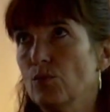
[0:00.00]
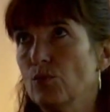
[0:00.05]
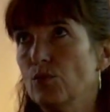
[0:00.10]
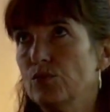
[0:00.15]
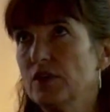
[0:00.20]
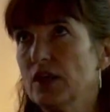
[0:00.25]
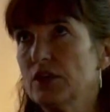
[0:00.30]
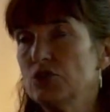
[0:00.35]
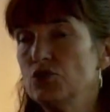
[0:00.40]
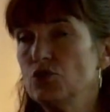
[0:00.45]

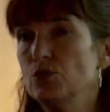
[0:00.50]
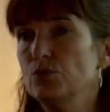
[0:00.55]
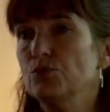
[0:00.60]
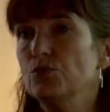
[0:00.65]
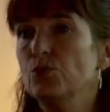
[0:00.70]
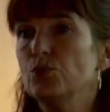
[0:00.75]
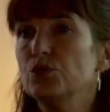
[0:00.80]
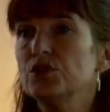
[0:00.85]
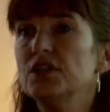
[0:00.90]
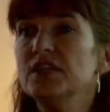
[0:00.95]
that you
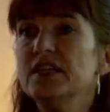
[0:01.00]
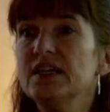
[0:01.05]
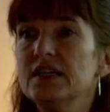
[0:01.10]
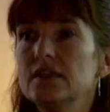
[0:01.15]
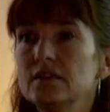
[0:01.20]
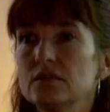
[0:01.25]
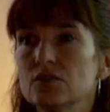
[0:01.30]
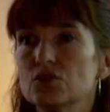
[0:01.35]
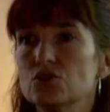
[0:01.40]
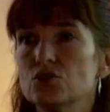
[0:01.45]
would
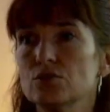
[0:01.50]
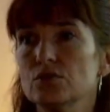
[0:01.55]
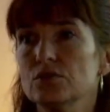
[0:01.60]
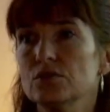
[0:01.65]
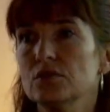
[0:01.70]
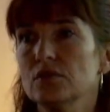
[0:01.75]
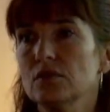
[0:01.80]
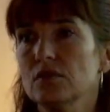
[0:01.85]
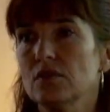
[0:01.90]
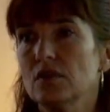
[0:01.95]
need a
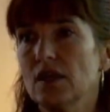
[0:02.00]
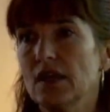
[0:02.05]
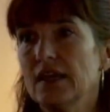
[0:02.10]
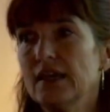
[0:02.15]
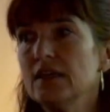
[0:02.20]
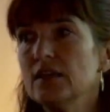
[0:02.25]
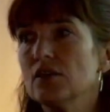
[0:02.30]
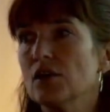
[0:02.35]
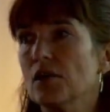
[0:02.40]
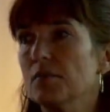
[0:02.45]
certain
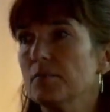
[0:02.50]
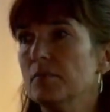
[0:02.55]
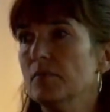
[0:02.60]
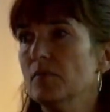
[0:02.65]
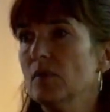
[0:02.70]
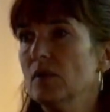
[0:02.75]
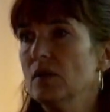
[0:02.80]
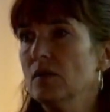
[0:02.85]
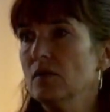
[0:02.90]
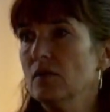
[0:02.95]
income
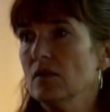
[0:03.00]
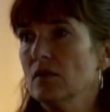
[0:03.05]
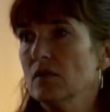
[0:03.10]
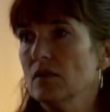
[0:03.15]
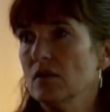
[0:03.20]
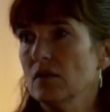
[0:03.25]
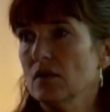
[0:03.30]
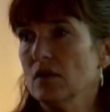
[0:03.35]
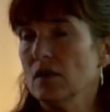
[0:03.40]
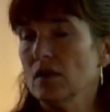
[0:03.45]

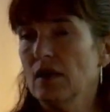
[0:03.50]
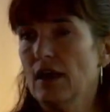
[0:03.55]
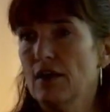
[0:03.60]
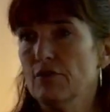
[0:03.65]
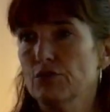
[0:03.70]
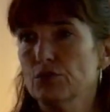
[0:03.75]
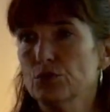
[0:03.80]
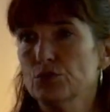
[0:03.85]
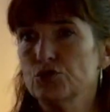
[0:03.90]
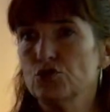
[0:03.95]

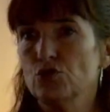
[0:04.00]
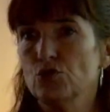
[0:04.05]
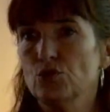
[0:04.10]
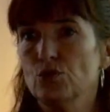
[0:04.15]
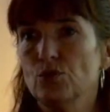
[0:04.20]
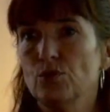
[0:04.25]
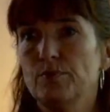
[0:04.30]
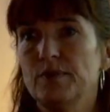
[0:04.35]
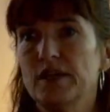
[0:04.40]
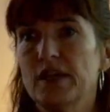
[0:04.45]
level
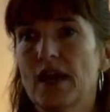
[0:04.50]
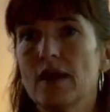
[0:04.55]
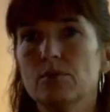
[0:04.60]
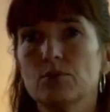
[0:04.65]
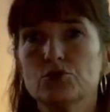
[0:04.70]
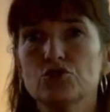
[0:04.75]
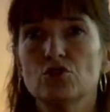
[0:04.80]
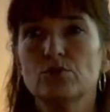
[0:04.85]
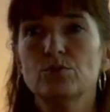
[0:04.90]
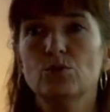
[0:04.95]
to be
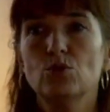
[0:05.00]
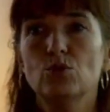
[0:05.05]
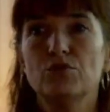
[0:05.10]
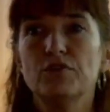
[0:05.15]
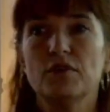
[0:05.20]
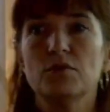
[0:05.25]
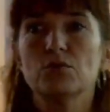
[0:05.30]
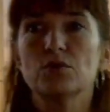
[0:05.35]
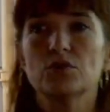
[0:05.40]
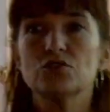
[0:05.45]
able to move
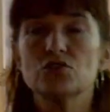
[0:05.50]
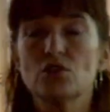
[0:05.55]
inward.